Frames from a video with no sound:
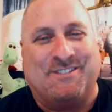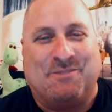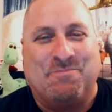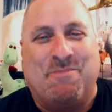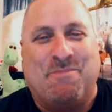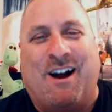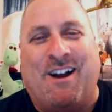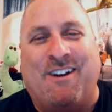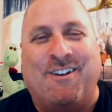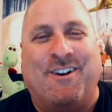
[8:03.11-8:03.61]

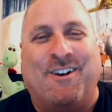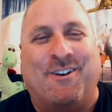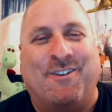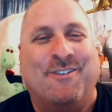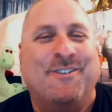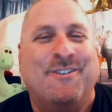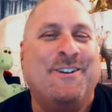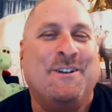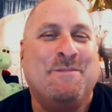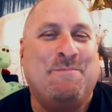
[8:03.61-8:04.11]

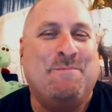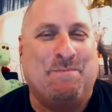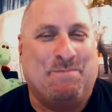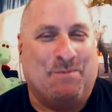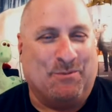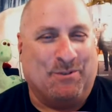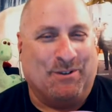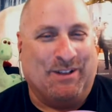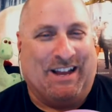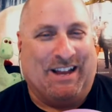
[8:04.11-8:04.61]
tomorrow,
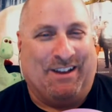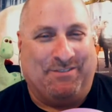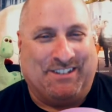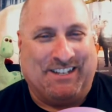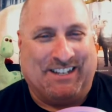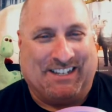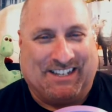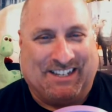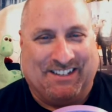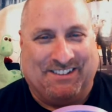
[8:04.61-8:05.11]
people will have
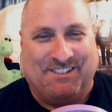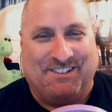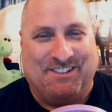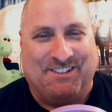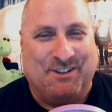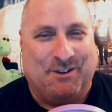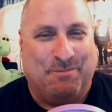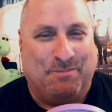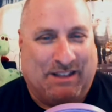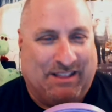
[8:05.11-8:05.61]
tickets
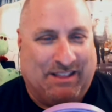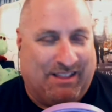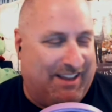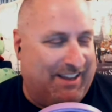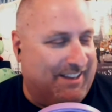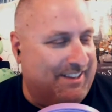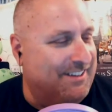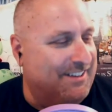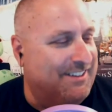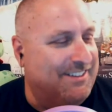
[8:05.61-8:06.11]
and they'll be
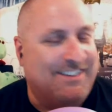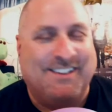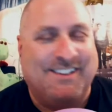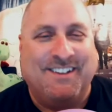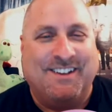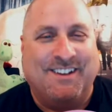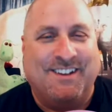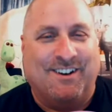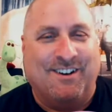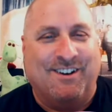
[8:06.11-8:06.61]
like,
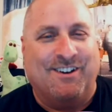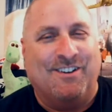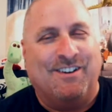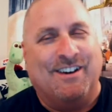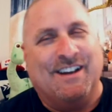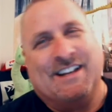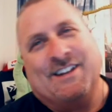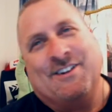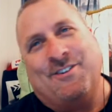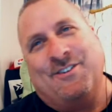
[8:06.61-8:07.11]
"Oh,
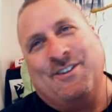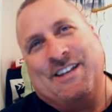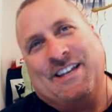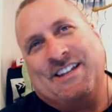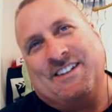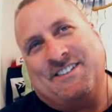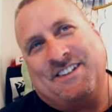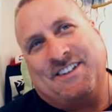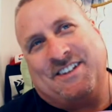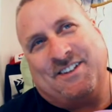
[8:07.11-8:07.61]
I could only
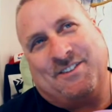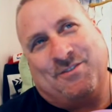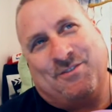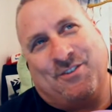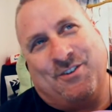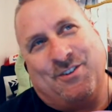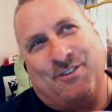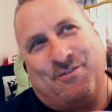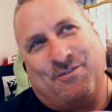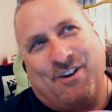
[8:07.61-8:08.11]
get tickets
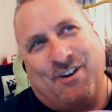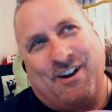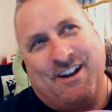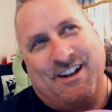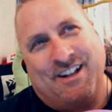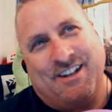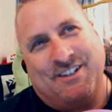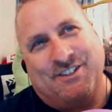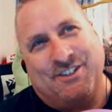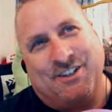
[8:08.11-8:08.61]
for the
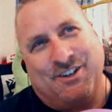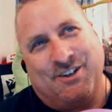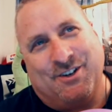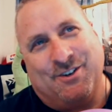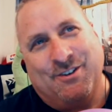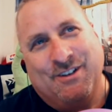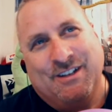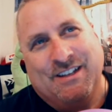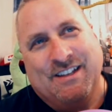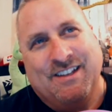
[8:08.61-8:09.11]
Friday
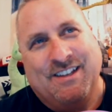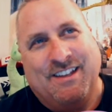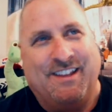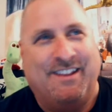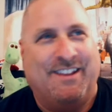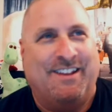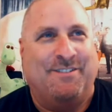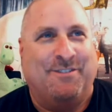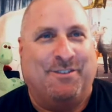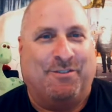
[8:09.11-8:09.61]
show,"
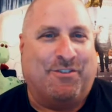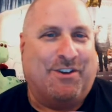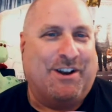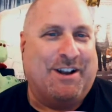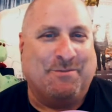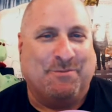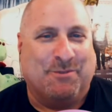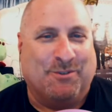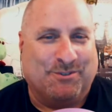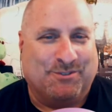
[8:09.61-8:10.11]
and then a
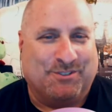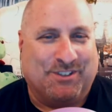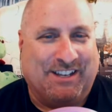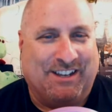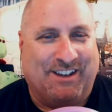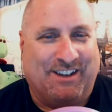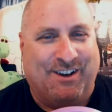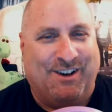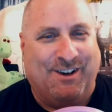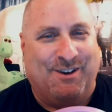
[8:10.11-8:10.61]
friend will
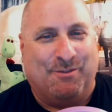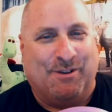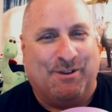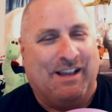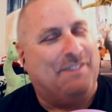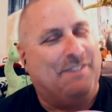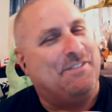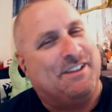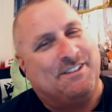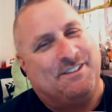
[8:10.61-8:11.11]
say, "Oh, well,
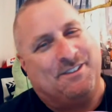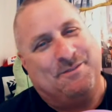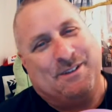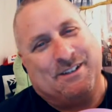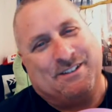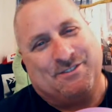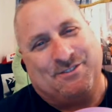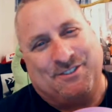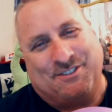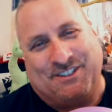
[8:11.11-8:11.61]
I've got some
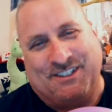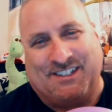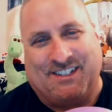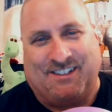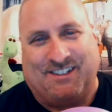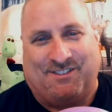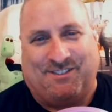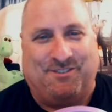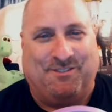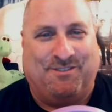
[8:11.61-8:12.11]
extra
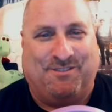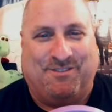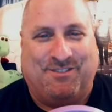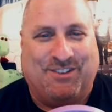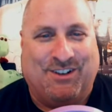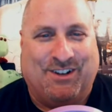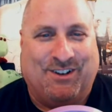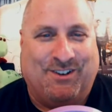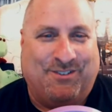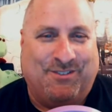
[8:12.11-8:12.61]
tickets, and
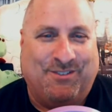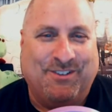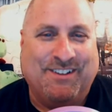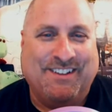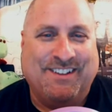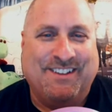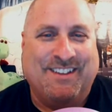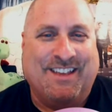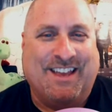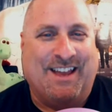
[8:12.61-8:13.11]

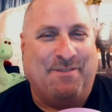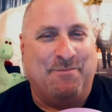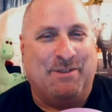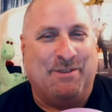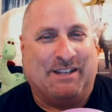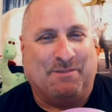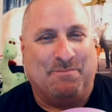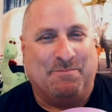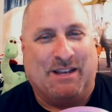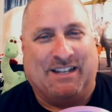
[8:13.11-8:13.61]
and we
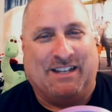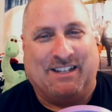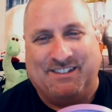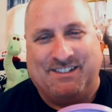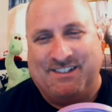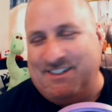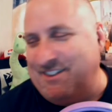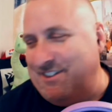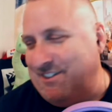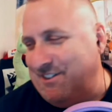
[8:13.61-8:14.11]
can make a
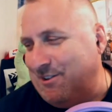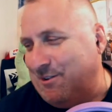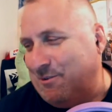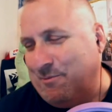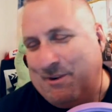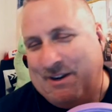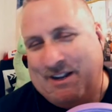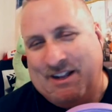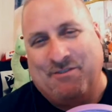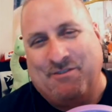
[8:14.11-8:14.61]
deal or
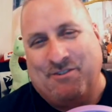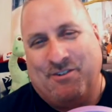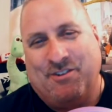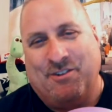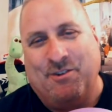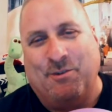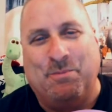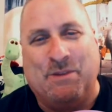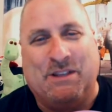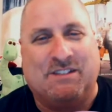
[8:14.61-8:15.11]
whatever."
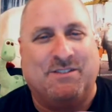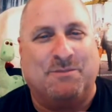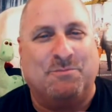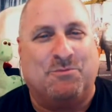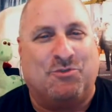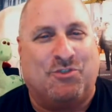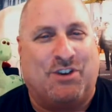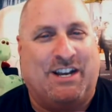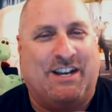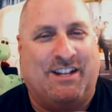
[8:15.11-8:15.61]
There'll be some
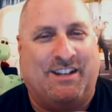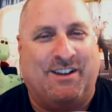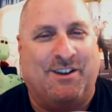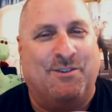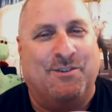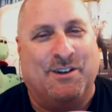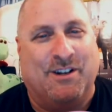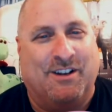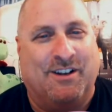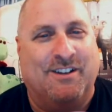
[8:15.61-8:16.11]
trading
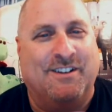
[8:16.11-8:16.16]
going on.